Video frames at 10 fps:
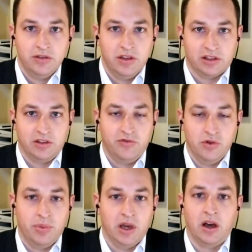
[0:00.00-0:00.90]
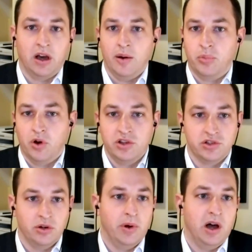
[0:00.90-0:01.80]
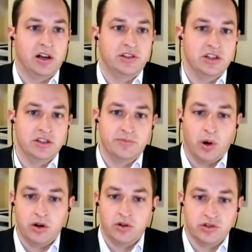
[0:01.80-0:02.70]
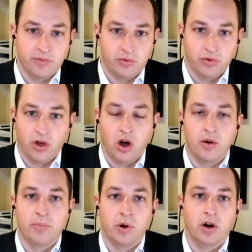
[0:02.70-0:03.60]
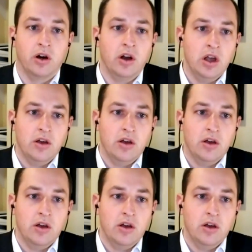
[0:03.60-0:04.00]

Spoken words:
ticked a few big operational boxes, partnerships with Harper,